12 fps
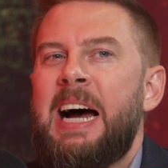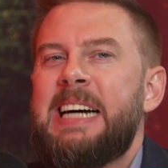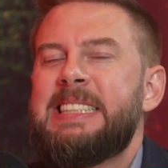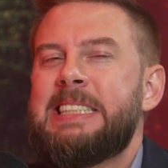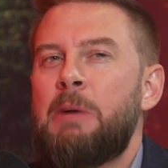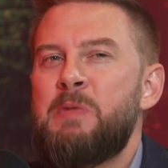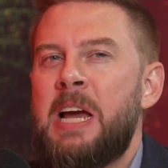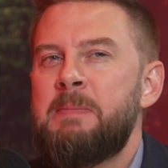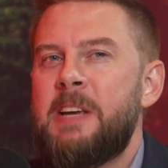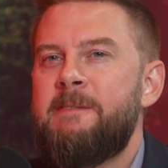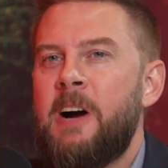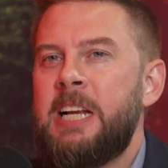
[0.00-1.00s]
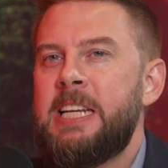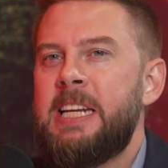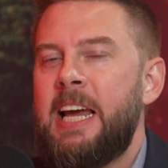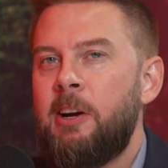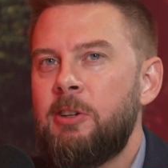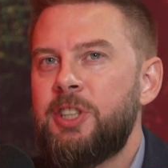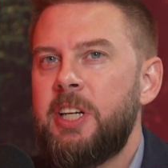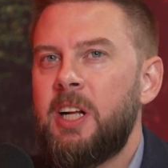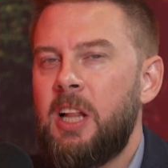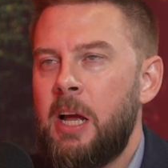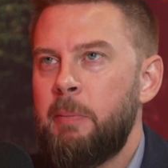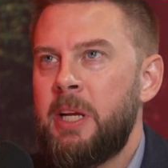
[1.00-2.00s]
sometimes I find in energy and
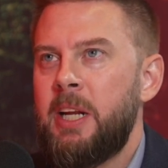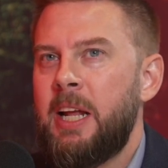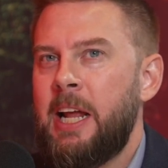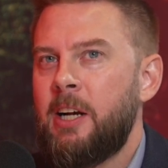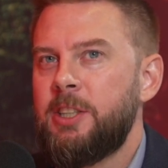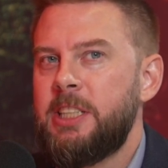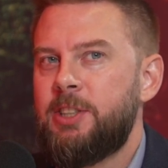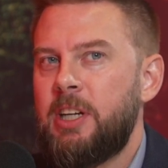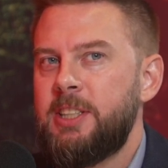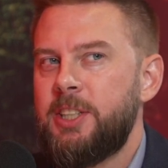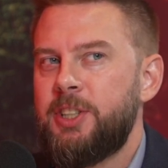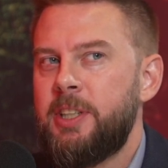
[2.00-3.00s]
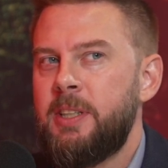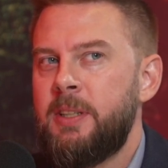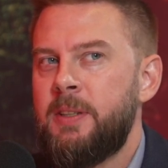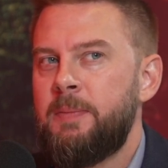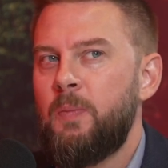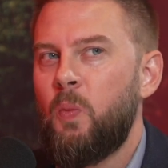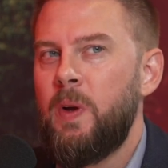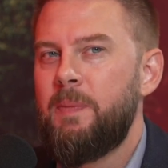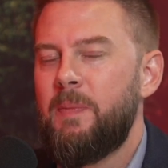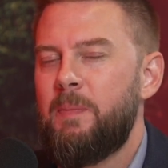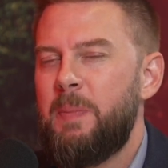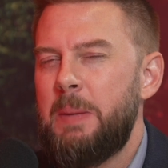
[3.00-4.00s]
climate and energy transition,
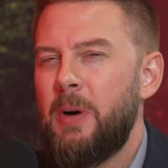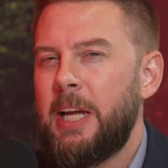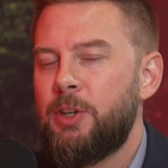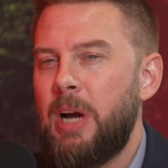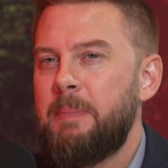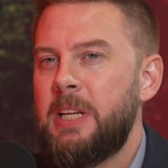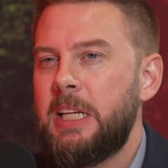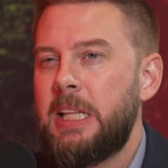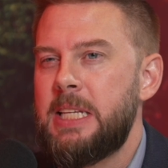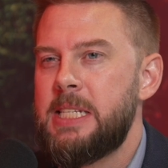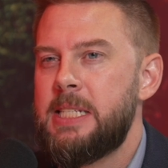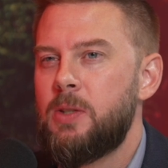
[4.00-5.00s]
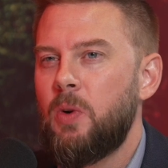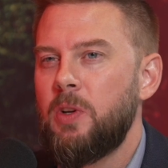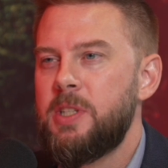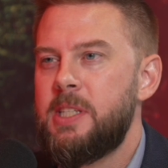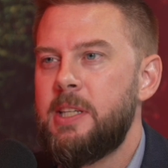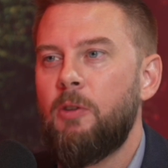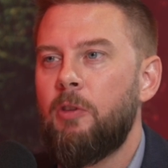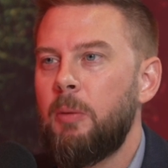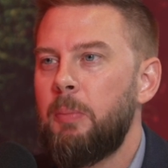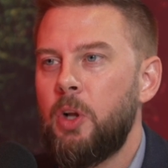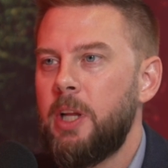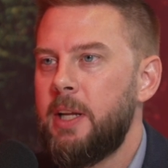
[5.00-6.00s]
people get trapped into this sort of silver
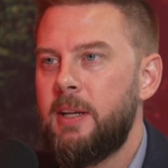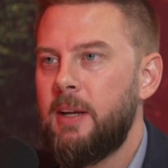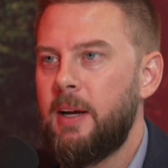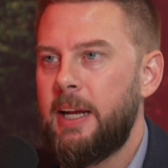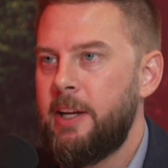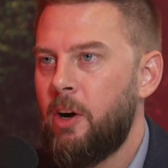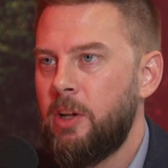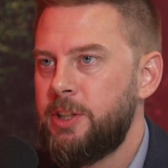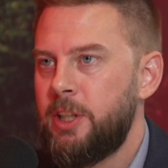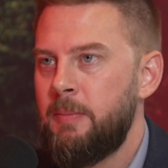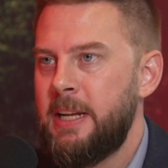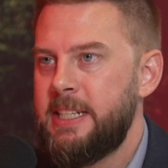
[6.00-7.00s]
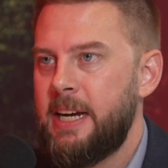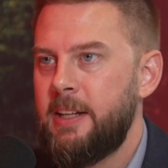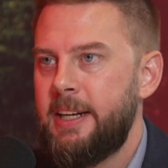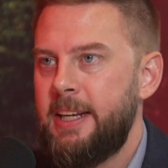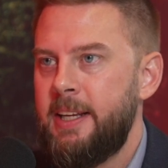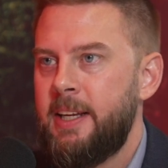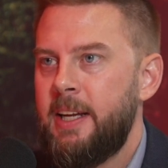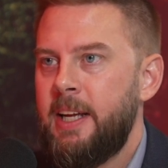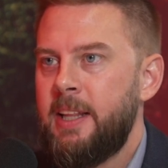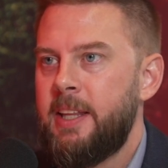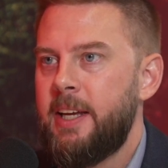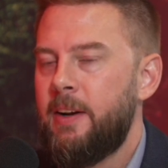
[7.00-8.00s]
bullet ideology or mentality
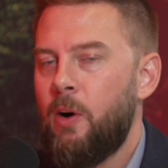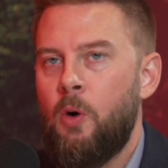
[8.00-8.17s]
that,